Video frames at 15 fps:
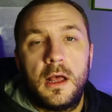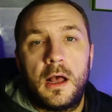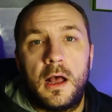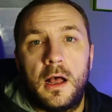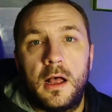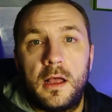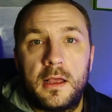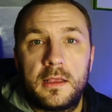
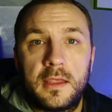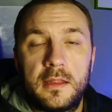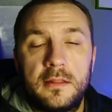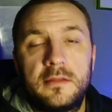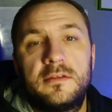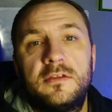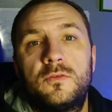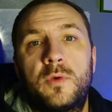Uh, again,
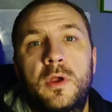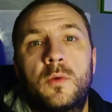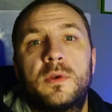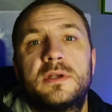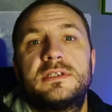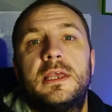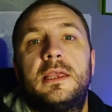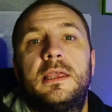this is where
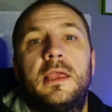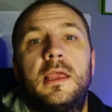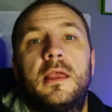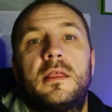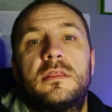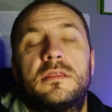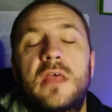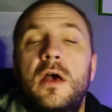we're
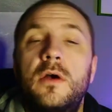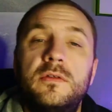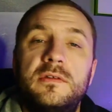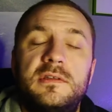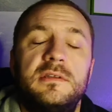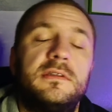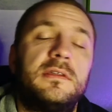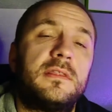taking
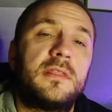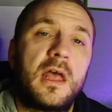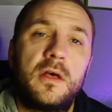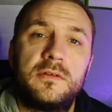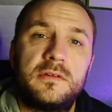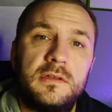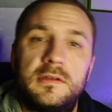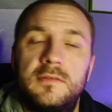thousands and
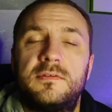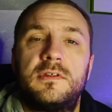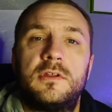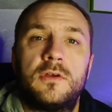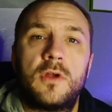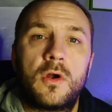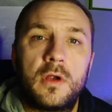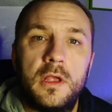thousands of
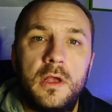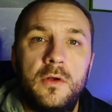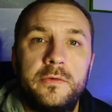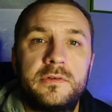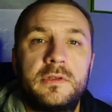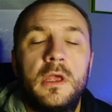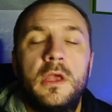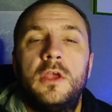
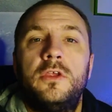scenarios,